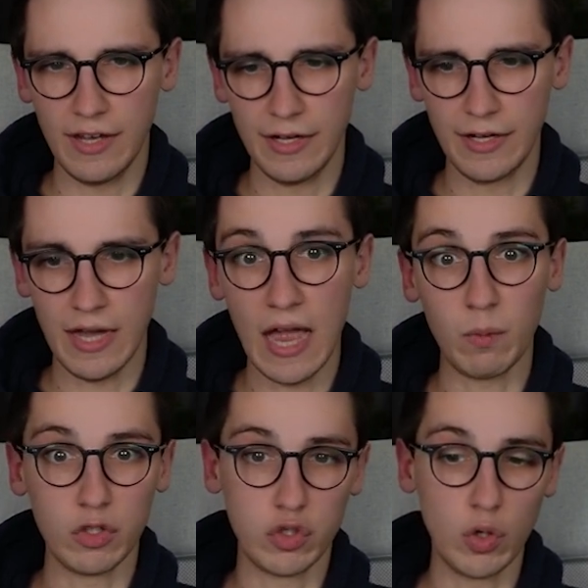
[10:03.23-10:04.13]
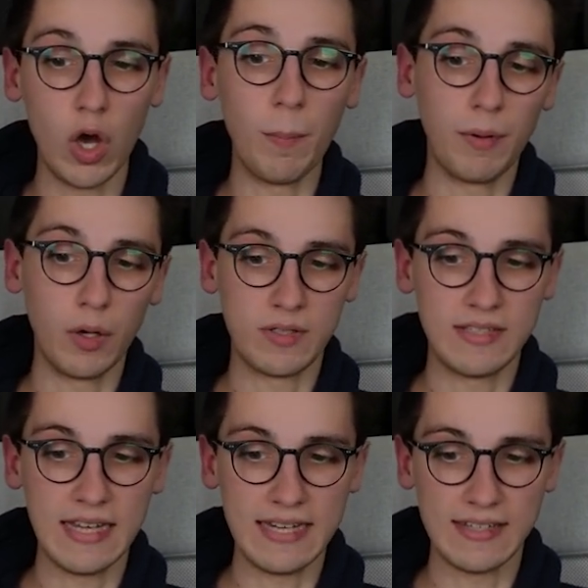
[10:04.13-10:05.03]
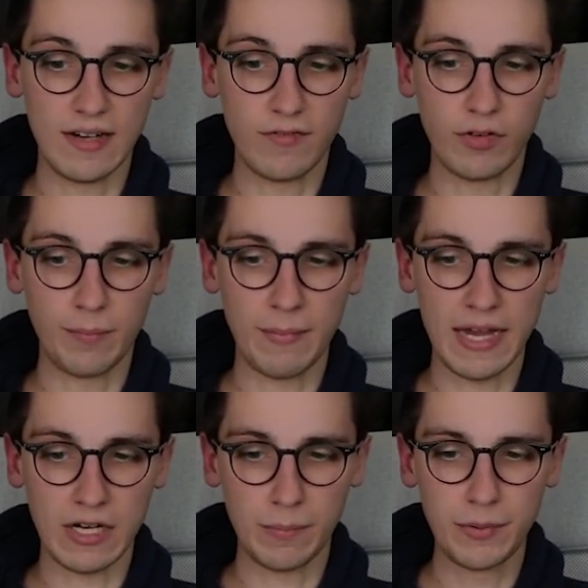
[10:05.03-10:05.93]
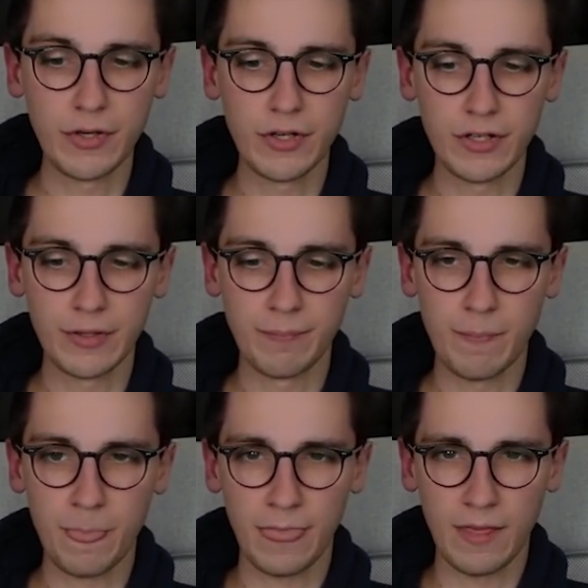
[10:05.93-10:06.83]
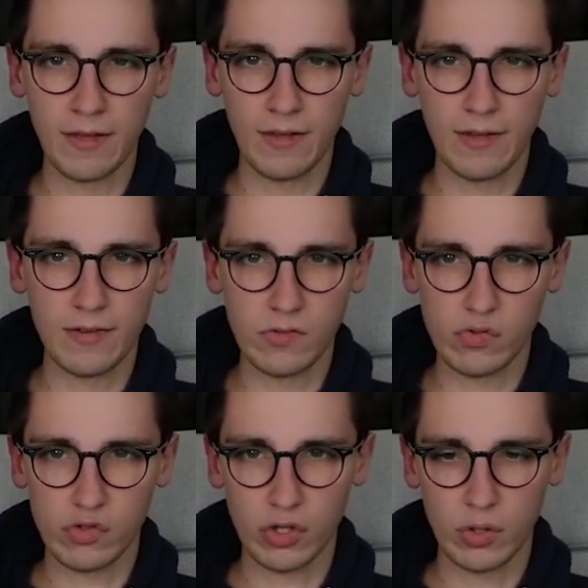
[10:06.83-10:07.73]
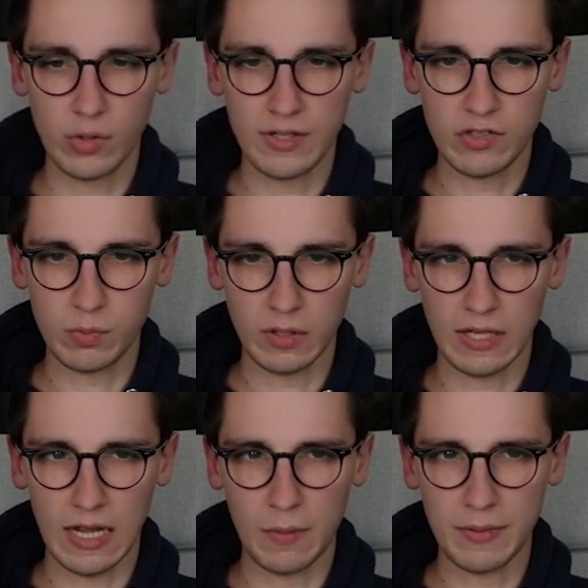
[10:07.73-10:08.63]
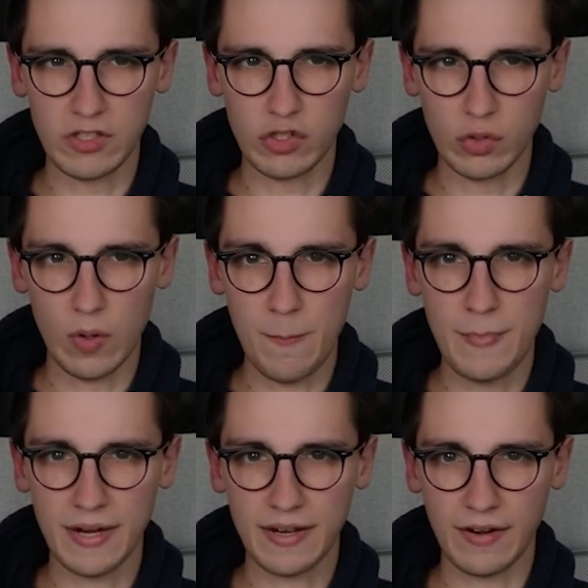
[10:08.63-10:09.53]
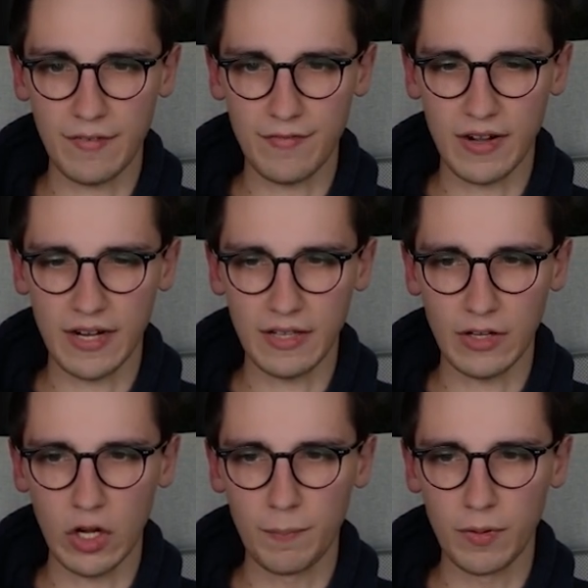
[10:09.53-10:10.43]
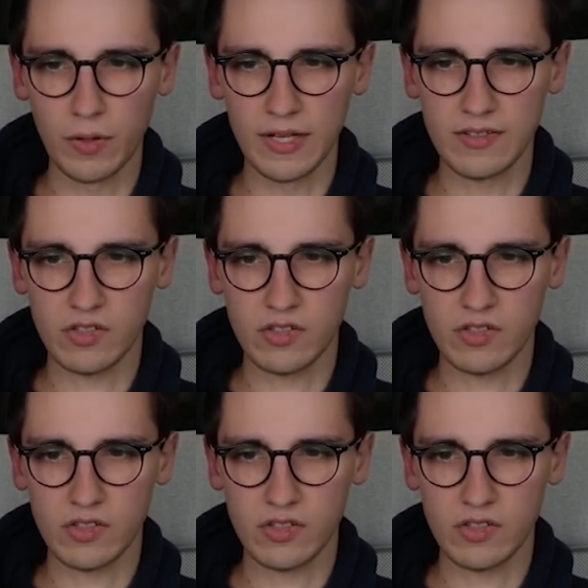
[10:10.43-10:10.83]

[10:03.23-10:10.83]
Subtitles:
I want to upload data from my computer. So this will allow me to pick a file and upload it.